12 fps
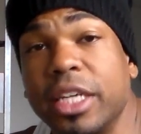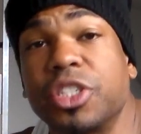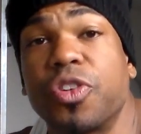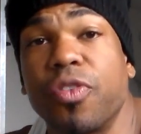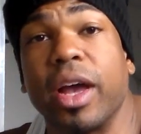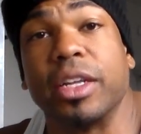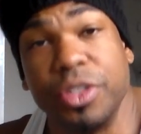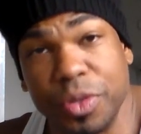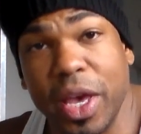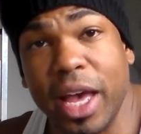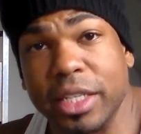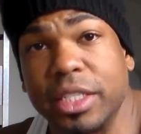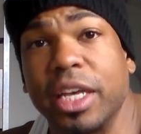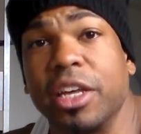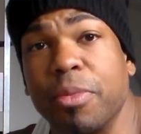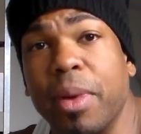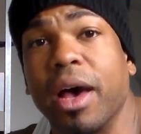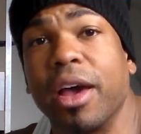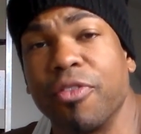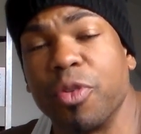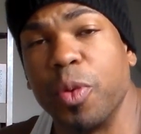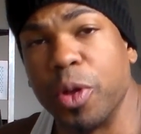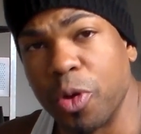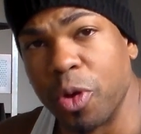That's correct. You can't say it about
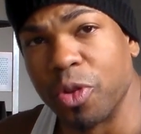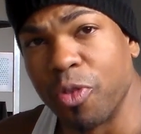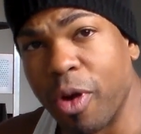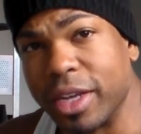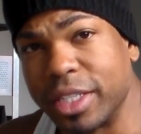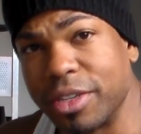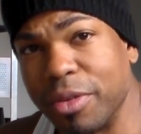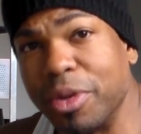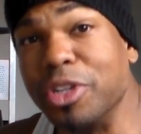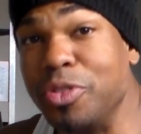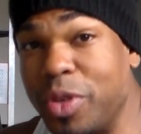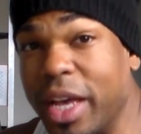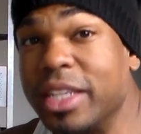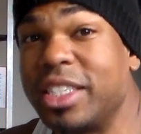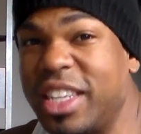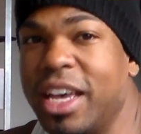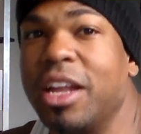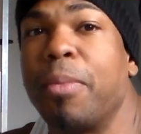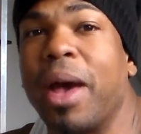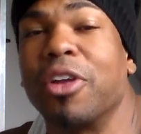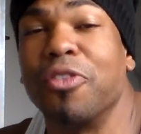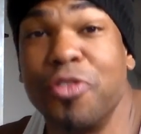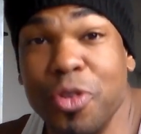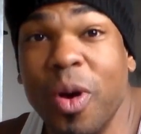everyone on the roster, but you can say it
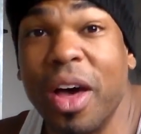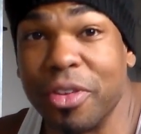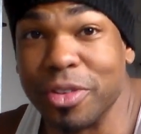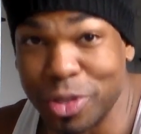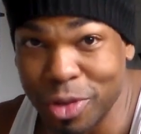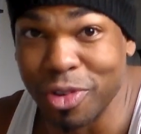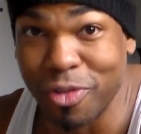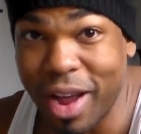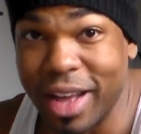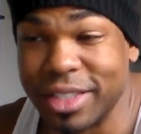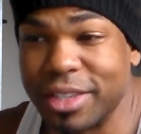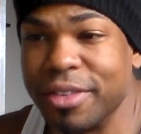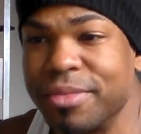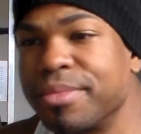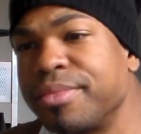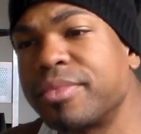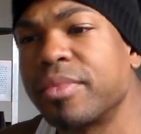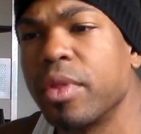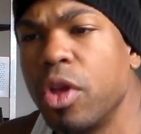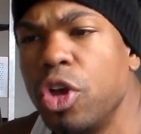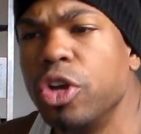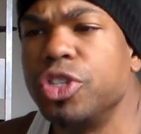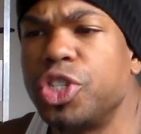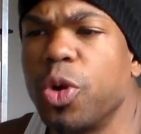about a few others on the roster.
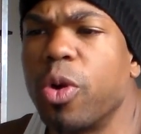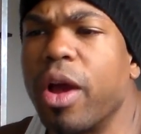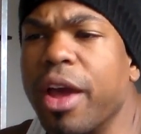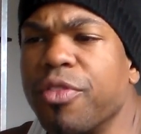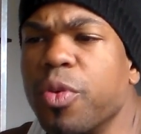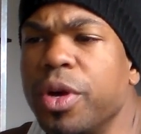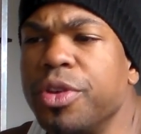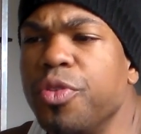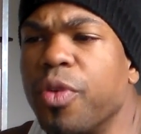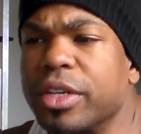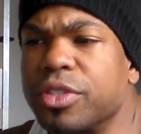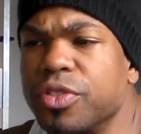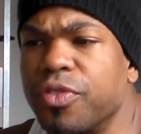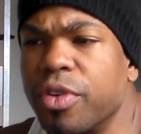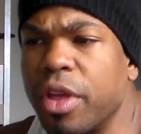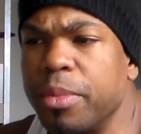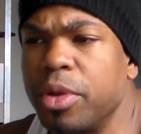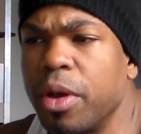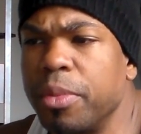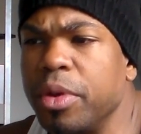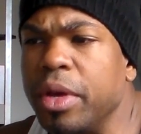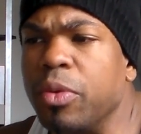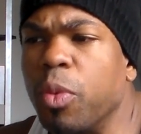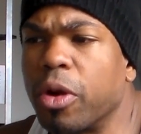Sure, everyone who wrestles for
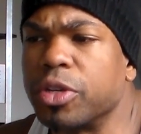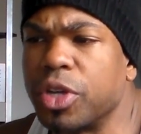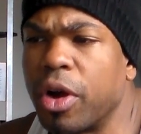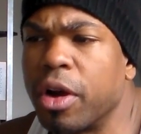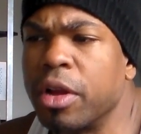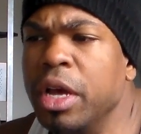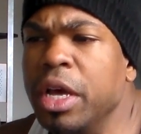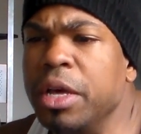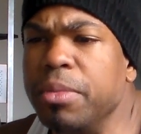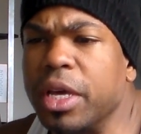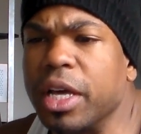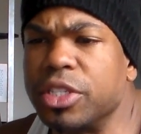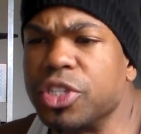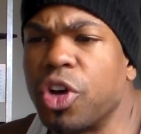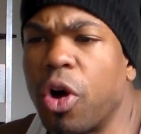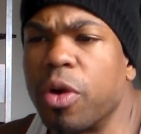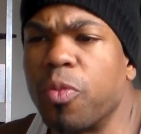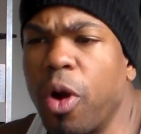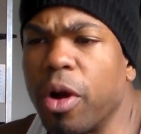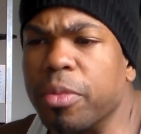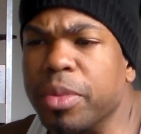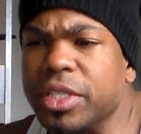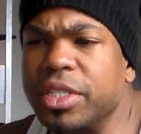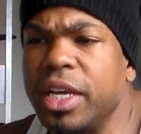WWE works hard because it's hard
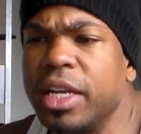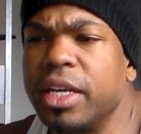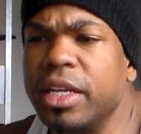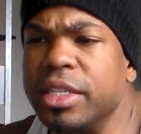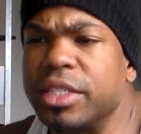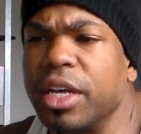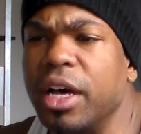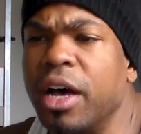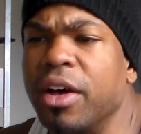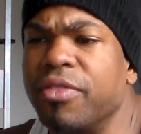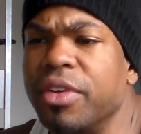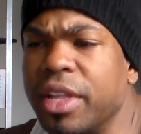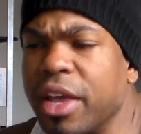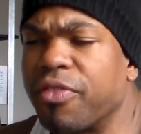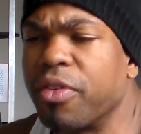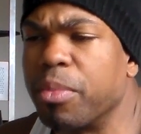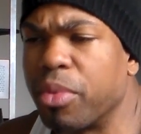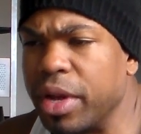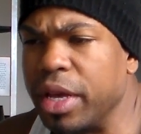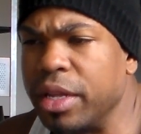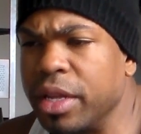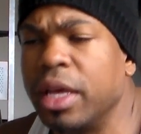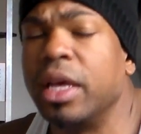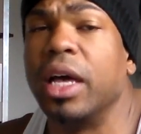work, but Cena is of a different breed.
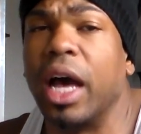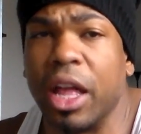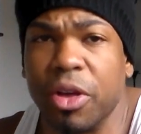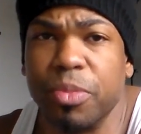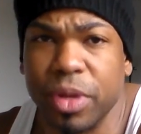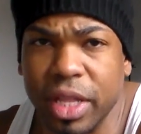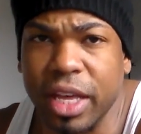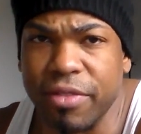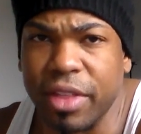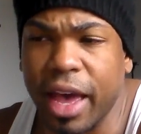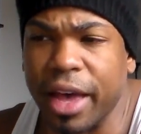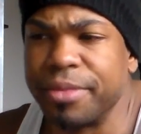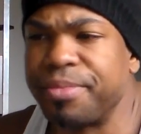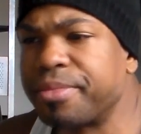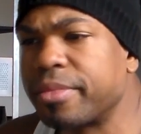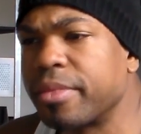I don't believe that.